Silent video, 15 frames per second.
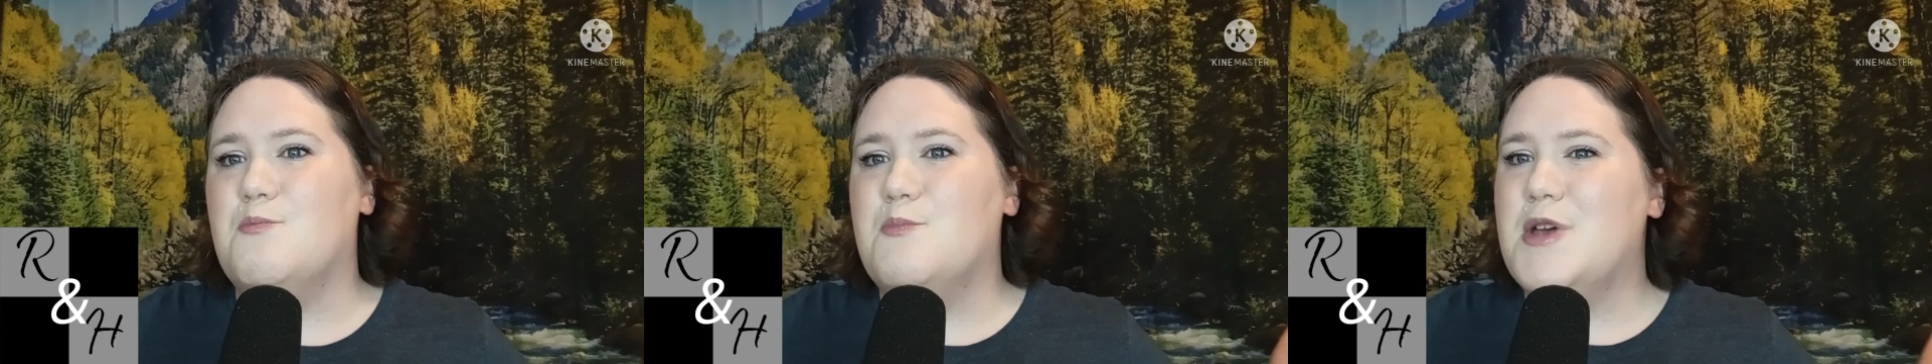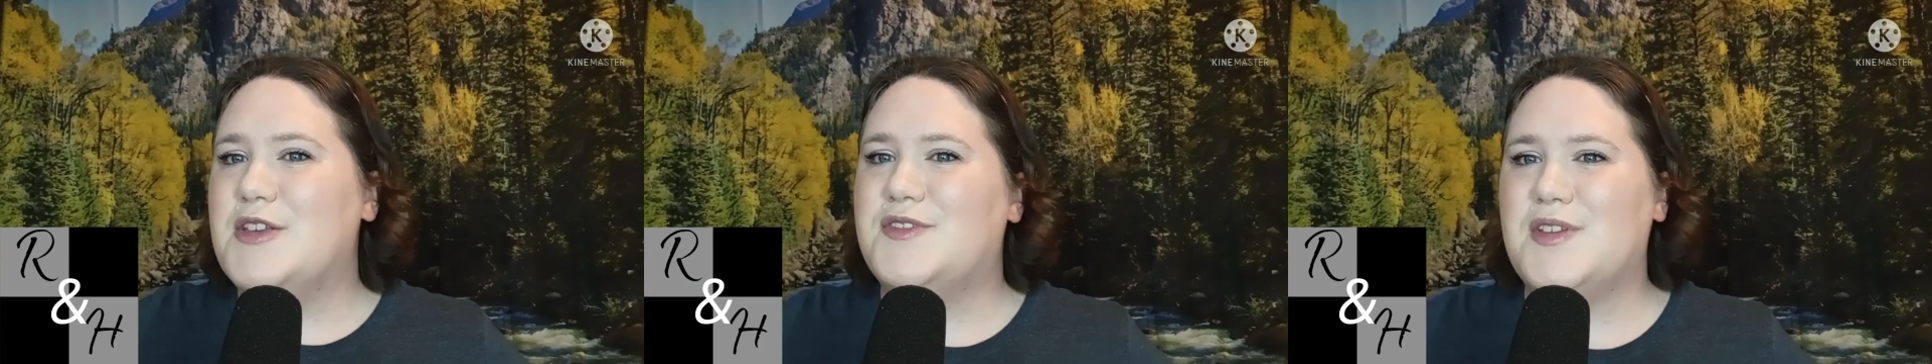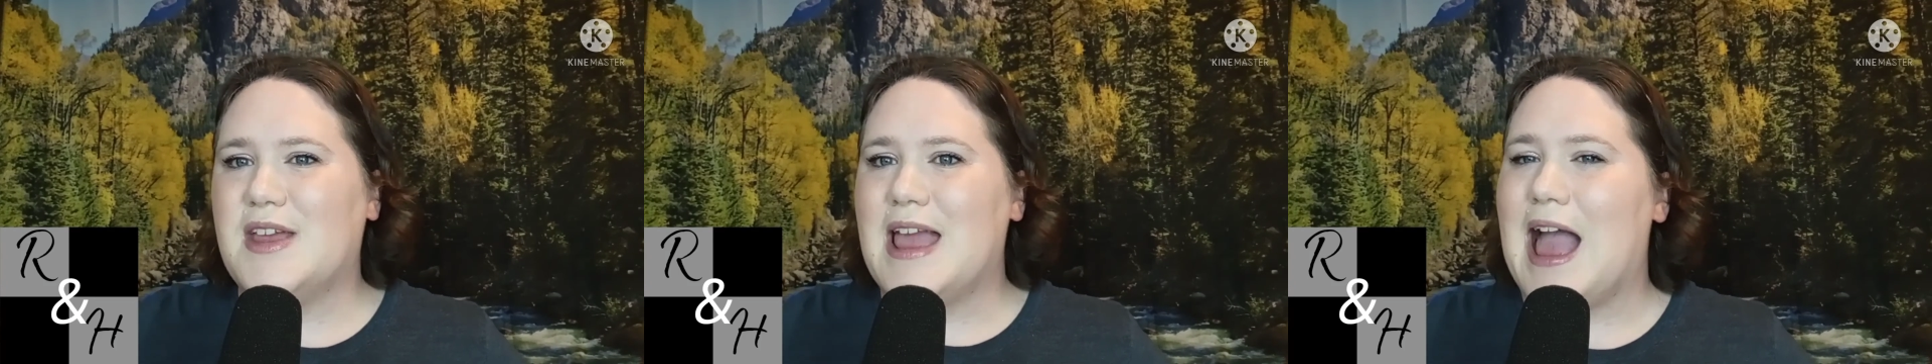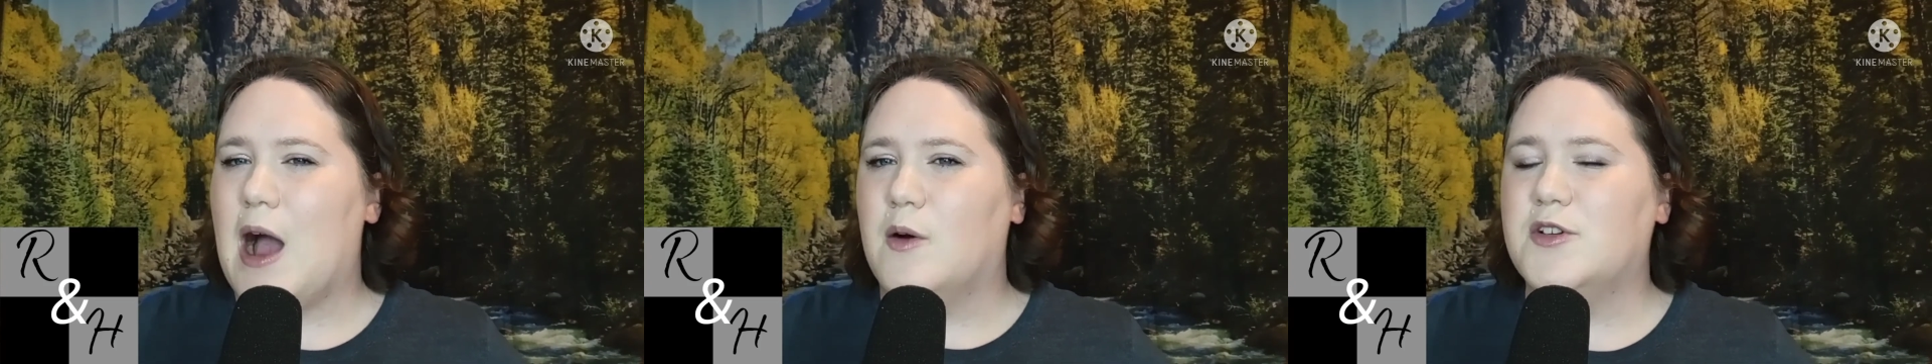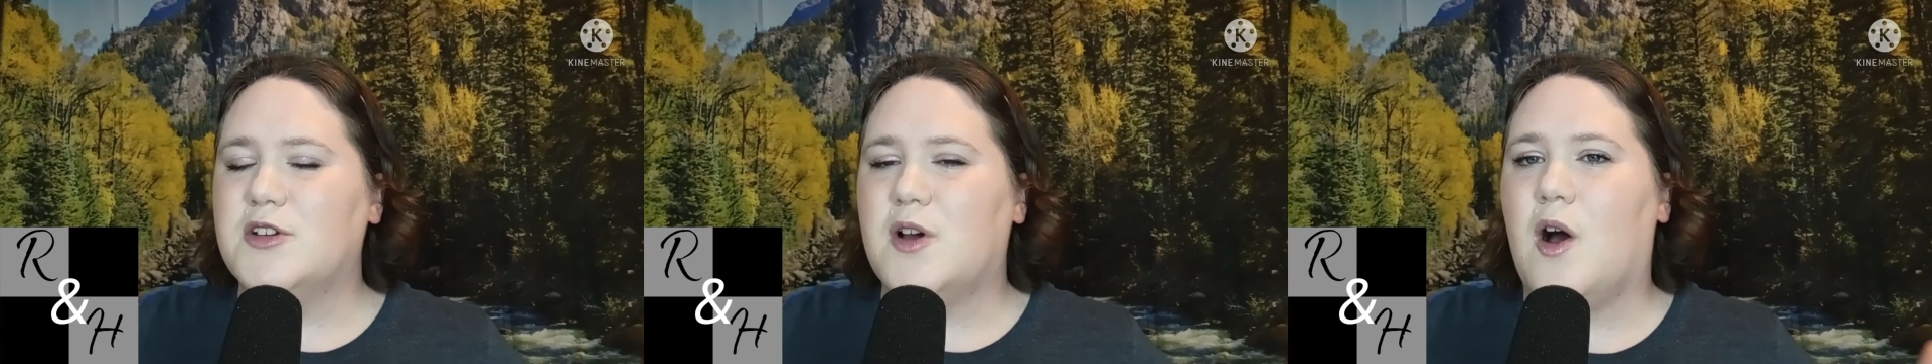missing
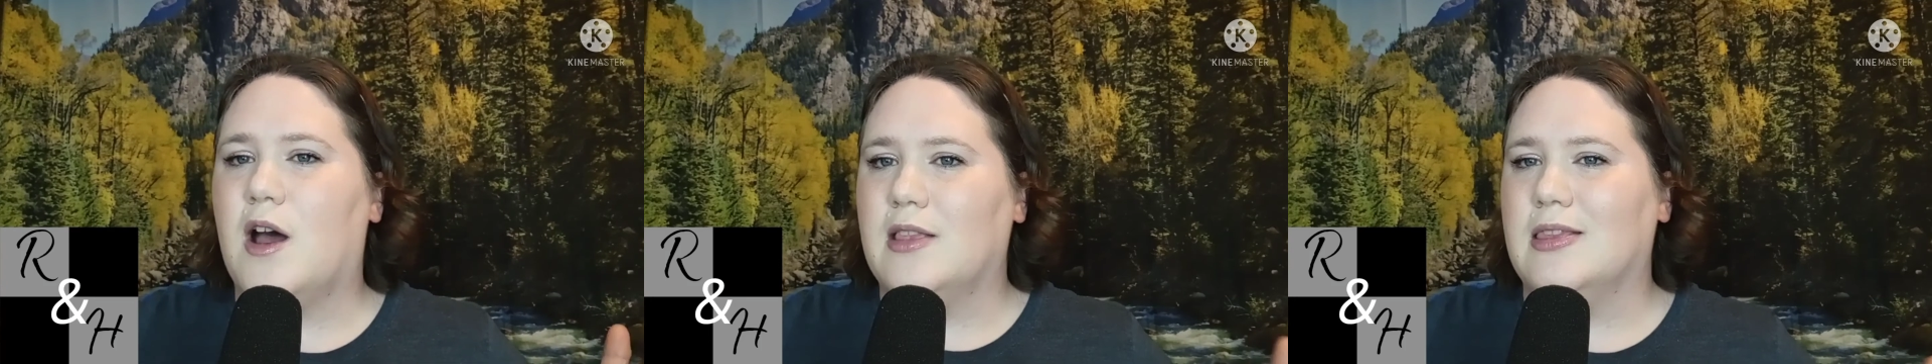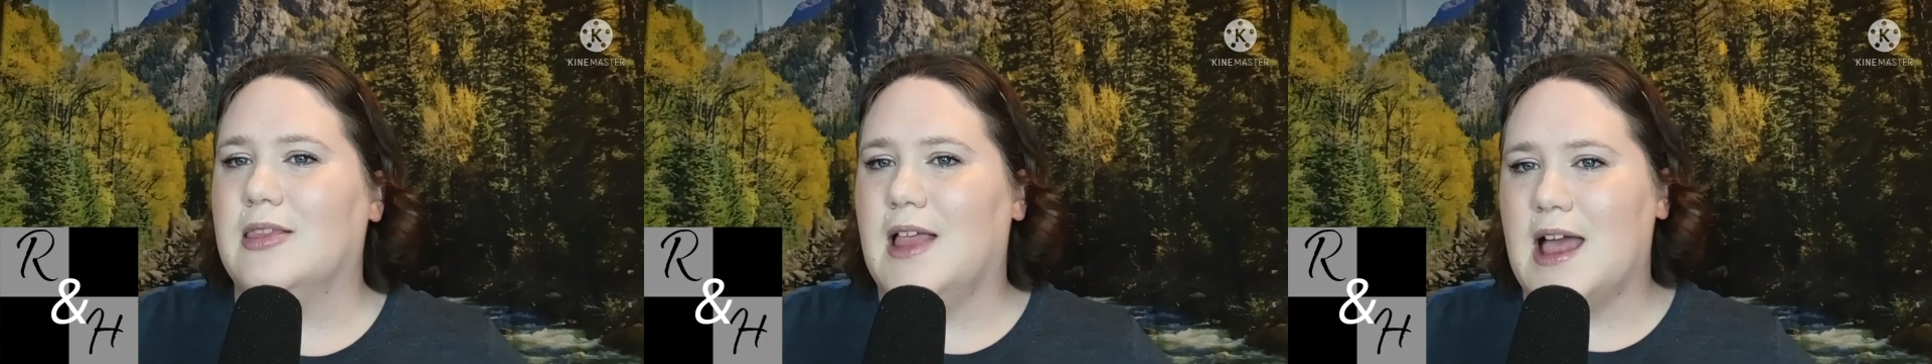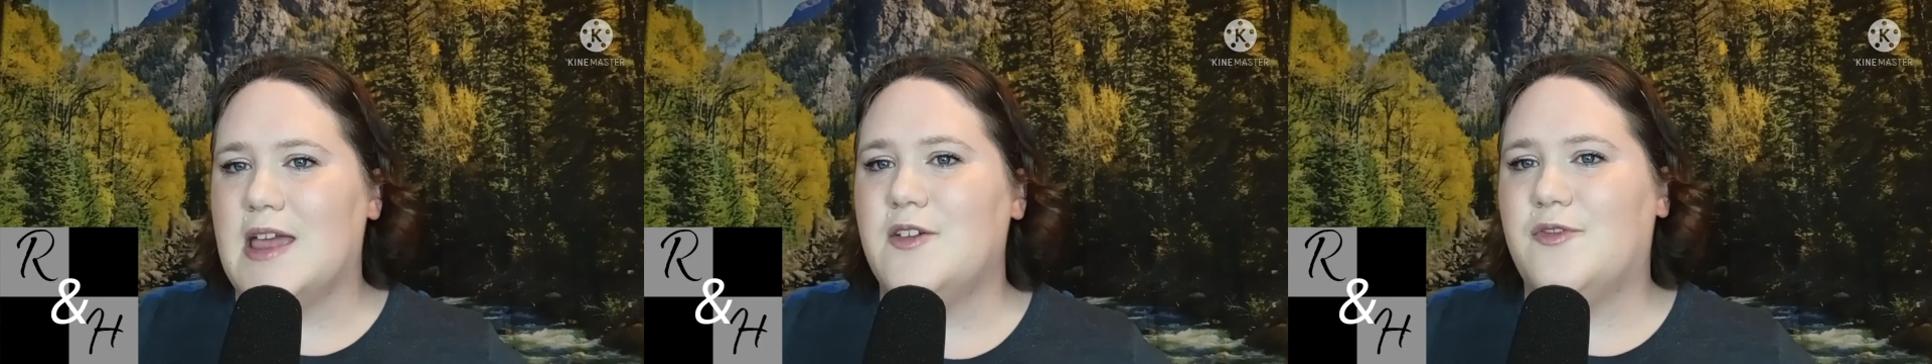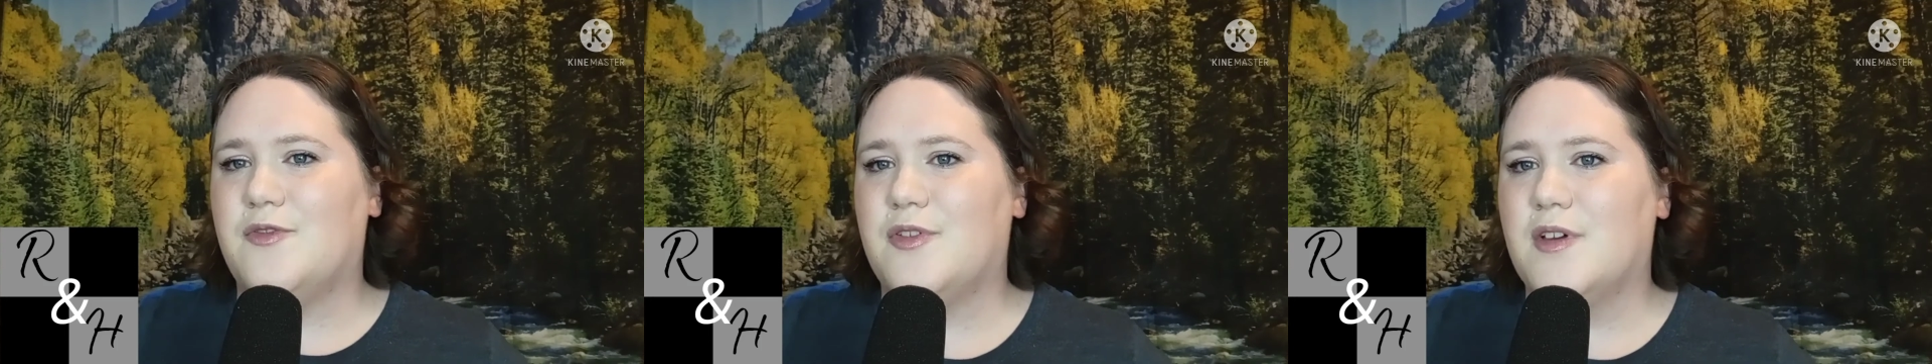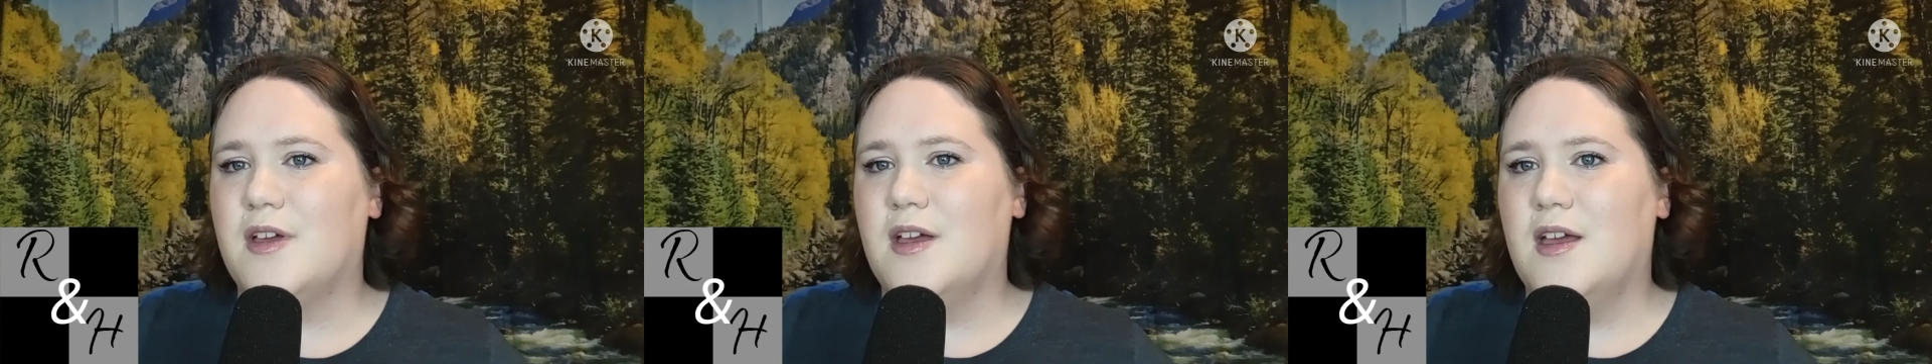out on
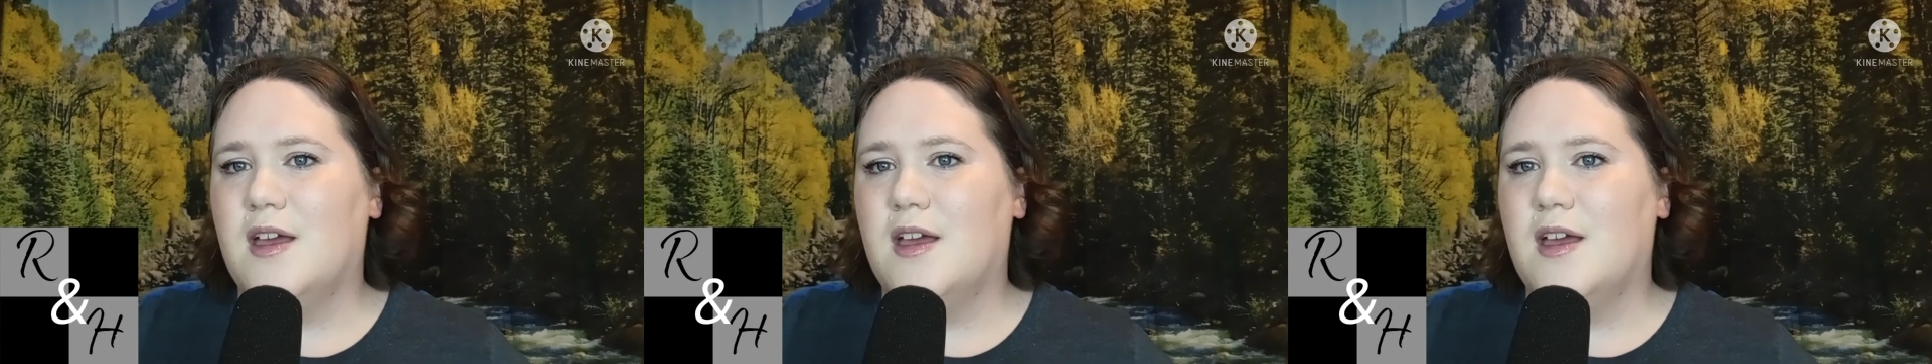life.